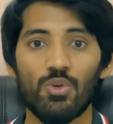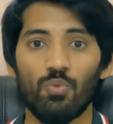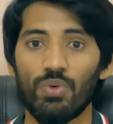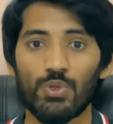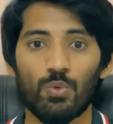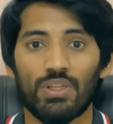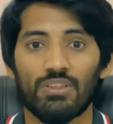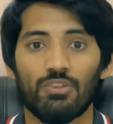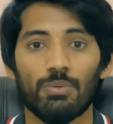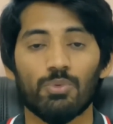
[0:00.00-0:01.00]
When you will
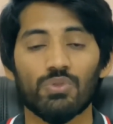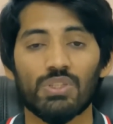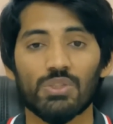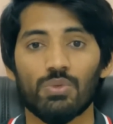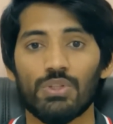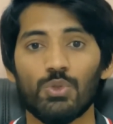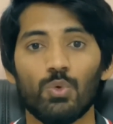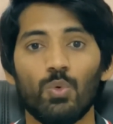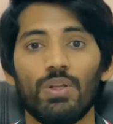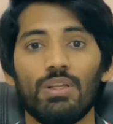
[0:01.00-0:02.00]
grip on this one, you
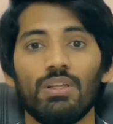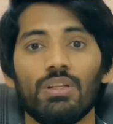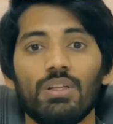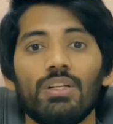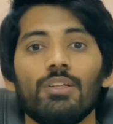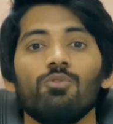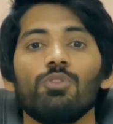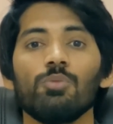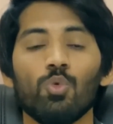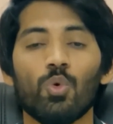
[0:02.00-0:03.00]
will learn
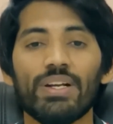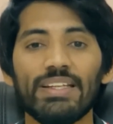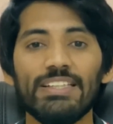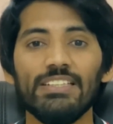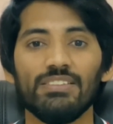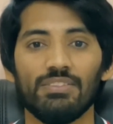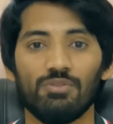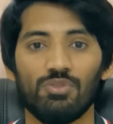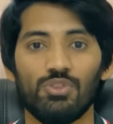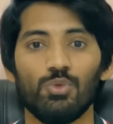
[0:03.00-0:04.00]
with more ease, and
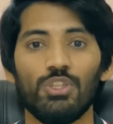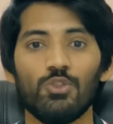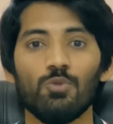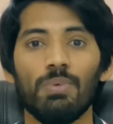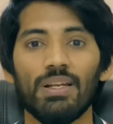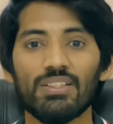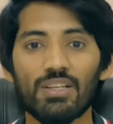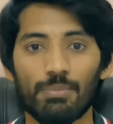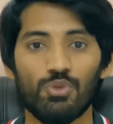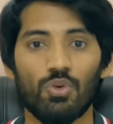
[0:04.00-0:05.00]
you need to build
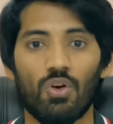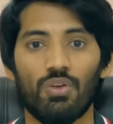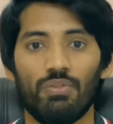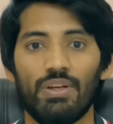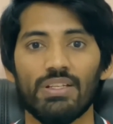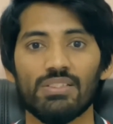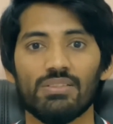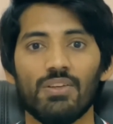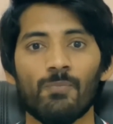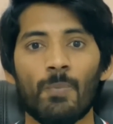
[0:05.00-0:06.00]
up your confidence.
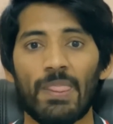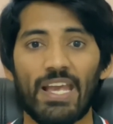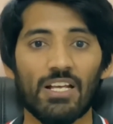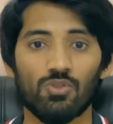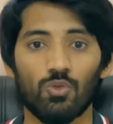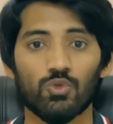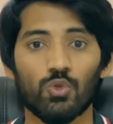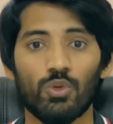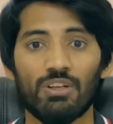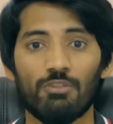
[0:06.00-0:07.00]
As also
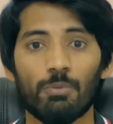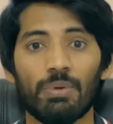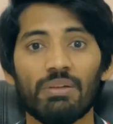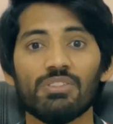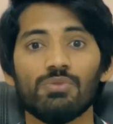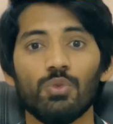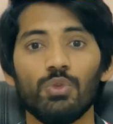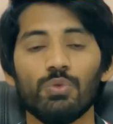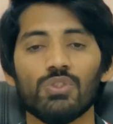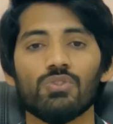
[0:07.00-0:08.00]
in our previous video
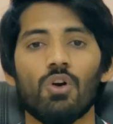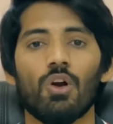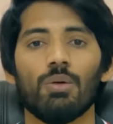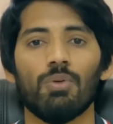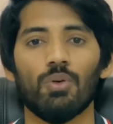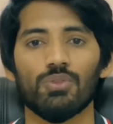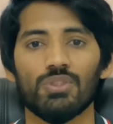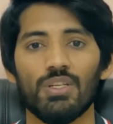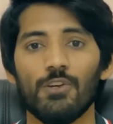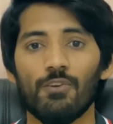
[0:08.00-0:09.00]
we talked about
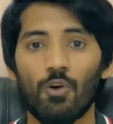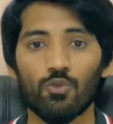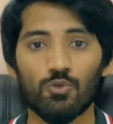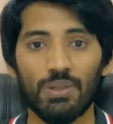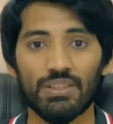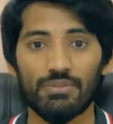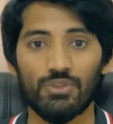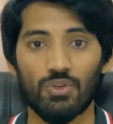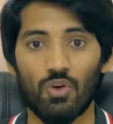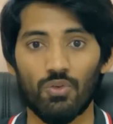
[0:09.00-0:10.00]
how to build up your
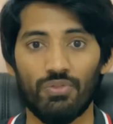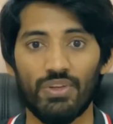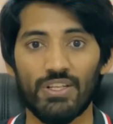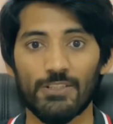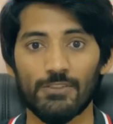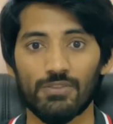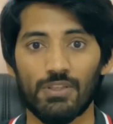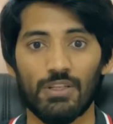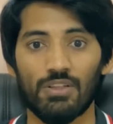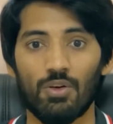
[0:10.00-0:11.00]
confidence
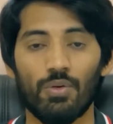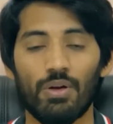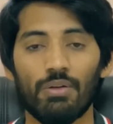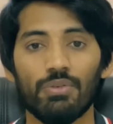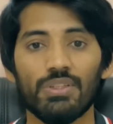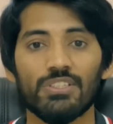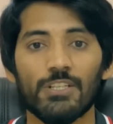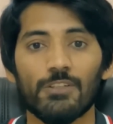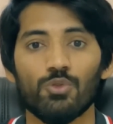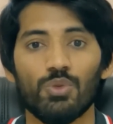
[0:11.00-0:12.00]
and
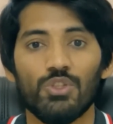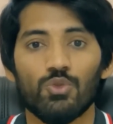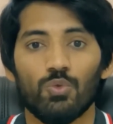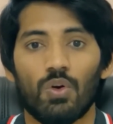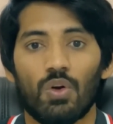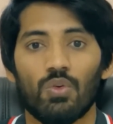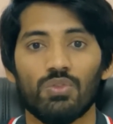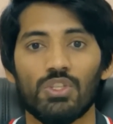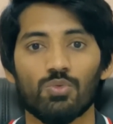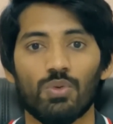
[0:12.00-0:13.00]
everything, you need to work on
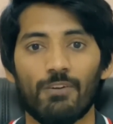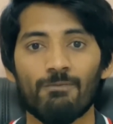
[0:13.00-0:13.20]
this one.